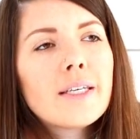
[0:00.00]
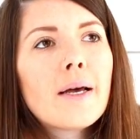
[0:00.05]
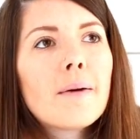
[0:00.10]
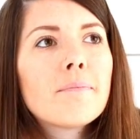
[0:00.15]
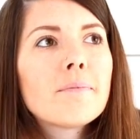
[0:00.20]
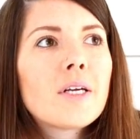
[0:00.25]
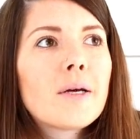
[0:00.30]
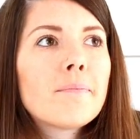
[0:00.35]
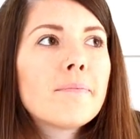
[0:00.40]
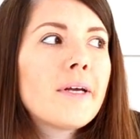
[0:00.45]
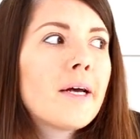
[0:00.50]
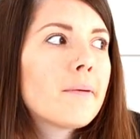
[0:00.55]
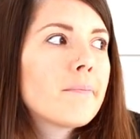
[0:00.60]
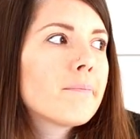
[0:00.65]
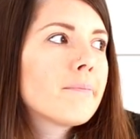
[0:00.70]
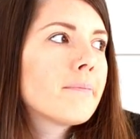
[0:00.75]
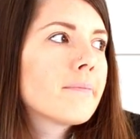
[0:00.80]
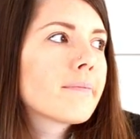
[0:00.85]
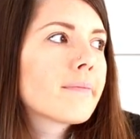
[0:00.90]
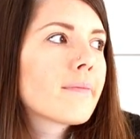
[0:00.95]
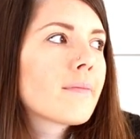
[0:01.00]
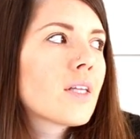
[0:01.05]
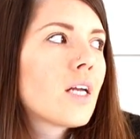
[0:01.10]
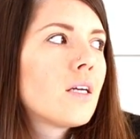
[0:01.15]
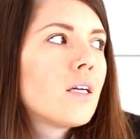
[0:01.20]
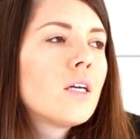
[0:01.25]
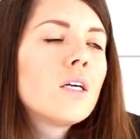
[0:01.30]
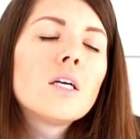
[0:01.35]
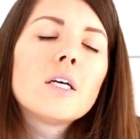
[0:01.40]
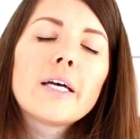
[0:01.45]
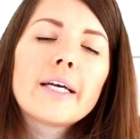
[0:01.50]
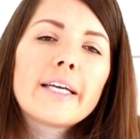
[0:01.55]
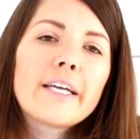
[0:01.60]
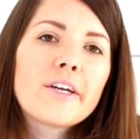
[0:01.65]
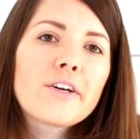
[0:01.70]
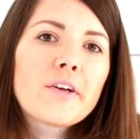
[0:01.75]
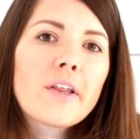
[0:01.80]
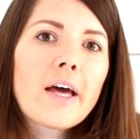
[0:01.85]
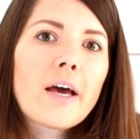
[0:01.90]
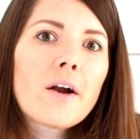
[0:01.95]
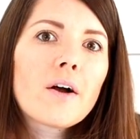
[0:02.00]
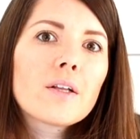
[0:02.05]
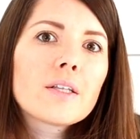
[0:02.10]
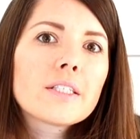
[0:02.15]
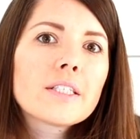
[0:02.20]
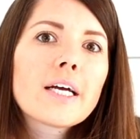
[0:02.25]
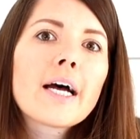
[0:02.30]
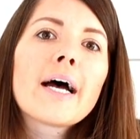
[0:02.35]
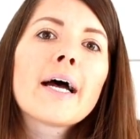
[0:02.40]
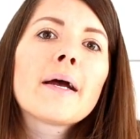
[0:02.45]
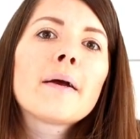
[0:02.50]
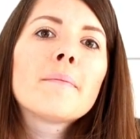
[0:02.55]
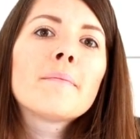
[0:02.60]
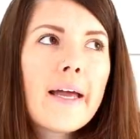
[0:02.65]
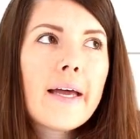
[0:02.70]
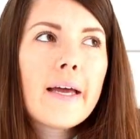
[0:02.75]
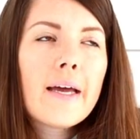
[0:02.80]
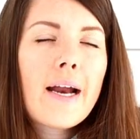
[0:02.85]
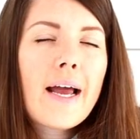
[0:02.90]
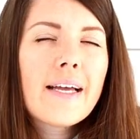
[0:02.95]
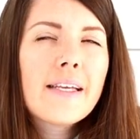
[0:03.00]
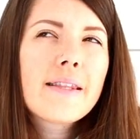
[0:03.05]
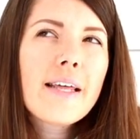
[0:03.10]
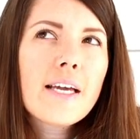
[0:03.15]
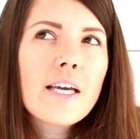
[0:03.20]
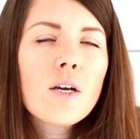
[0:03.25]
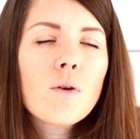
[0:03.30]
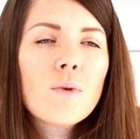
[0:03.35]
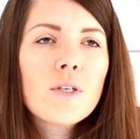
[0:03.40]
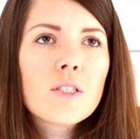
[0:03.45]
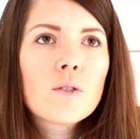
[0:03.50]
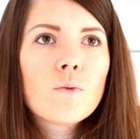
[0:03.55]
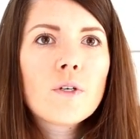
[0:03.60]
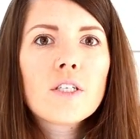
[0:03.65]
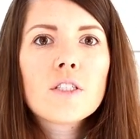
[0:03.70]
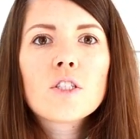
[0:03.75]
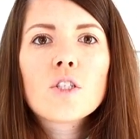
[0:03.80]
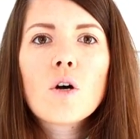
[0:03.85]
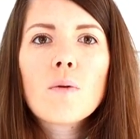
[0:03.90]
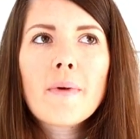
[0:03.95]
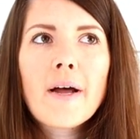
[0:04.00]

Yep, yep, yep. Hear that all the time. And I think it was where, so